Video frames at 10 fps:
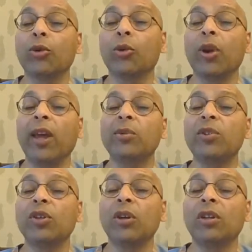
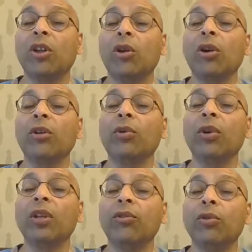Grapes not only will
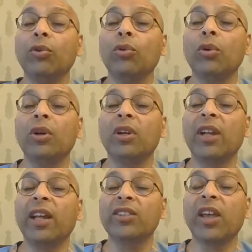give you
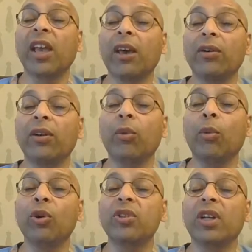less calorie,
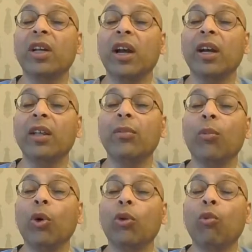more satiety,
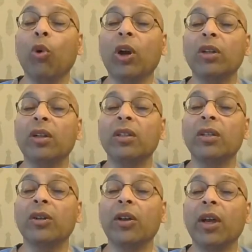more water in the
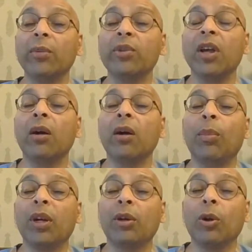grapes,
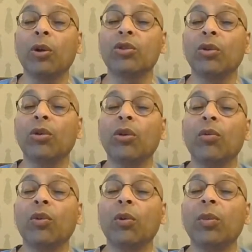but also
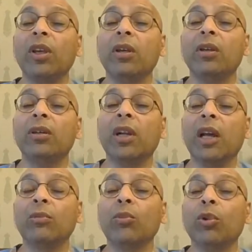will be a
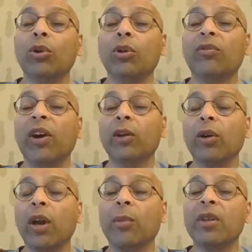lot more
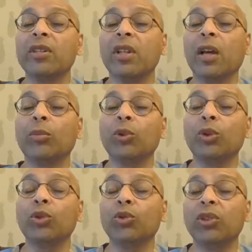phytochemicals, a lot more
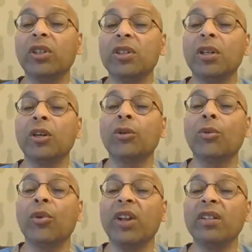nutrients.
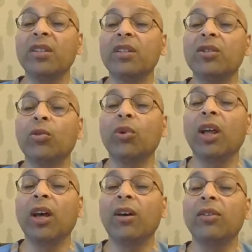Raisins will
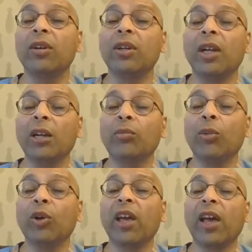have a lot
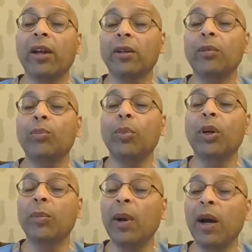more calorie
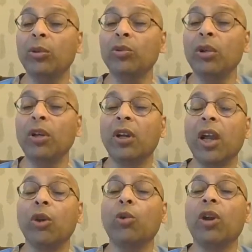per pound,
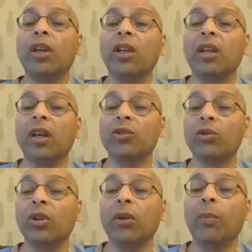and you can eat
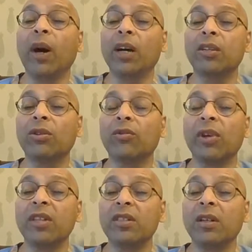actually a box of
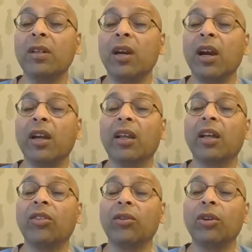raisin and
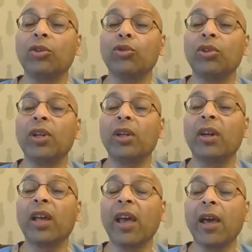get
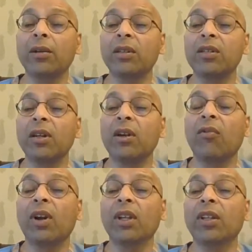300 calories,
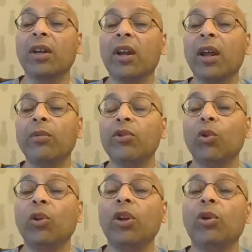while in the grapes
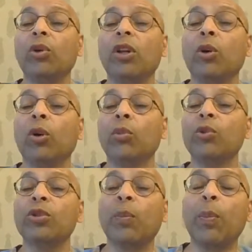you need to eat
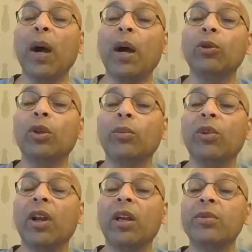almost a pound of
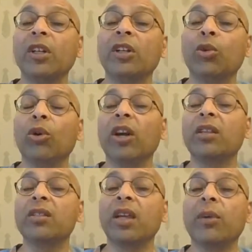grapes to get
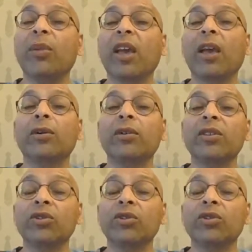the same calories.